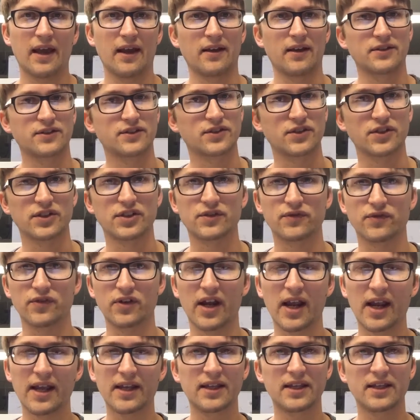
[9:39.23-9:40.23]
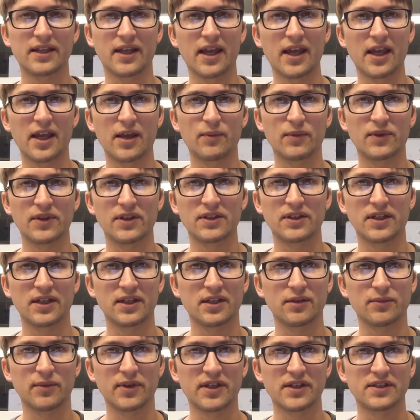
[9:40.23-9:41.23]
search for any game in the
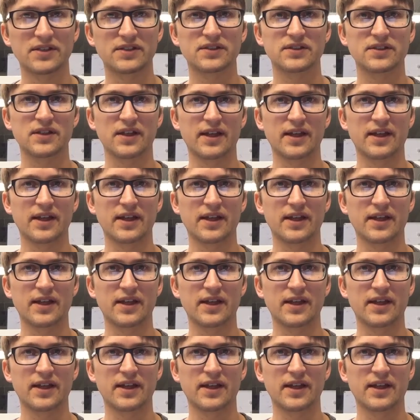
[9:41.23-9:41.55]
database